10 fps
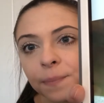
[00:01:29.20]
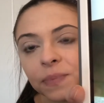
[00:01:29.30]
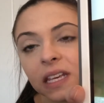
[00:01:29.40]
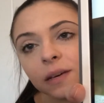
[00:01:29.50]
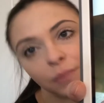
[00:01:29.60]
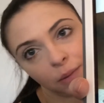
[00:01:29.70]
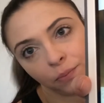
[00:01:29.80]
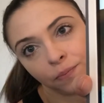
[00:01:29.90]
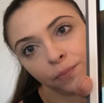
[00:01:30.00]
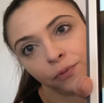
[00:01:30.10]
eaten by
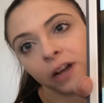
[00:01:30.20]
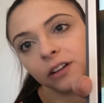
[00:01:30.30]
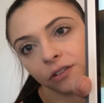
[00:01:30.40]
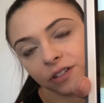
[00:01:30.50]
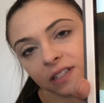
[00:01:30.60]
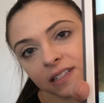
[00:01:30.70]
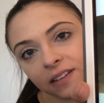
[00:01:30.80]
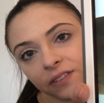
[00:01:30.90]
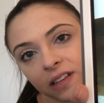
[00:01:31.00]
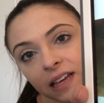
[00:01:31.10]
predators and
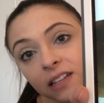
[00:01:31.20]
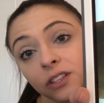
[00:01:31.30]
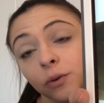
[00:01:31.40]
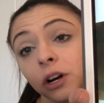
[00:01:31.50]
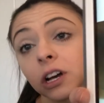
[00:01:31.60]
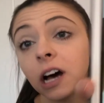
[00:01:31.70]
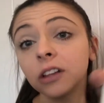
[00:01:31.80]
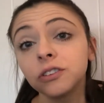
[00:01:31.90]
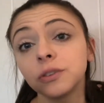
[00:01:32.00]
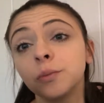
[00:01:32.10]
stuff like that. So her
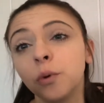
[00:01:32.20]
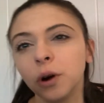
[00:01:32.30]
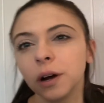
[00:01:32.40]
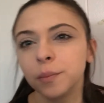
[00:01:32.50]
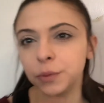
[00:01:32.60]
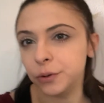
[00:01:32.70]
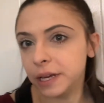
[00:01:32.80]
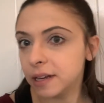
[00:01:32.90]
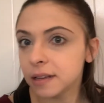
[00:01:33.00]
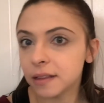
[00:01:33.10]
colors are more
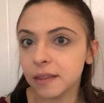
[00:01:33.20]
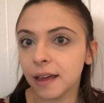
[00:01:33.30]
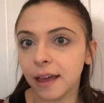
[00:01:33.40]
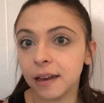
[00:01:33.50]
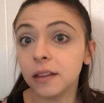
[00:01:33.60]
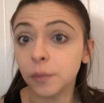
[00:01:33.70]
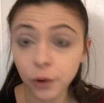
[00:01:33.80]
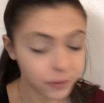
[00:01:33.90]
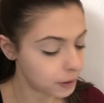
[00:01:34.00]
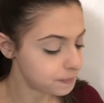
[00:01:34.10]
muted than the boy
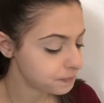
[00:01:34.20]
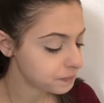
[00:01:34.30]
one.